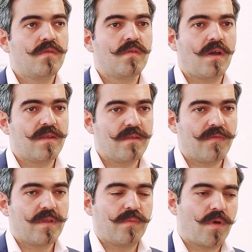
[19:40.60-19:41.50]
to
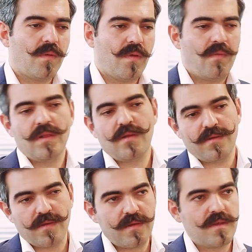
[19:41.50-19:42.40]
identify the problem. And
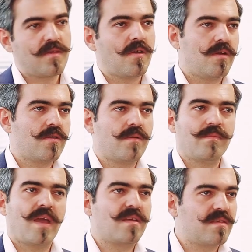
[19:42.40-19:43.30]
consultants charged
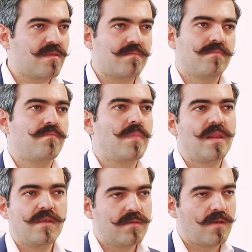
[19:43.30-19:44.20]
them X
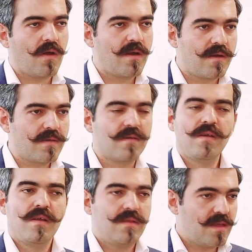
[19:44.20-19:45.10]
million dollars,
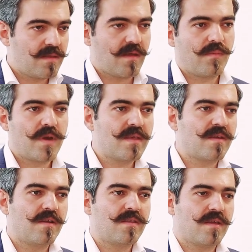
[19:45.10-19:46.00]
did some
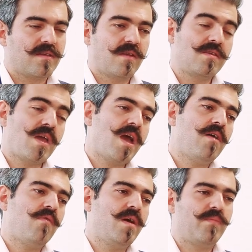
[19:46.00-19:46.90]
research, and said,
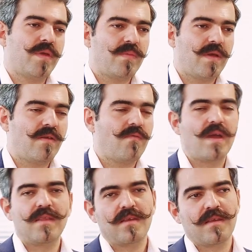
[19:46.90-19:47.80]
yeah, well, people are
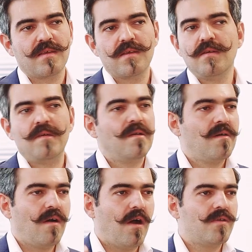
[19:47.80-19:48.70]
waiting,
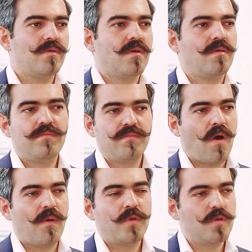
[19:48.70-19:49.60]
I don't know,
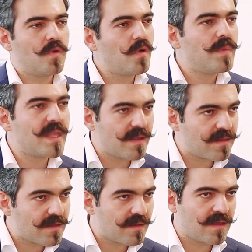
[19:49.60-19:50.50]
up to 2
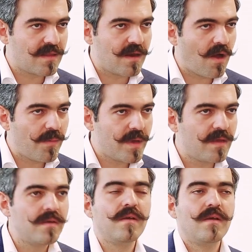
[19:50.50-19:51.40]
minutes in the lobby.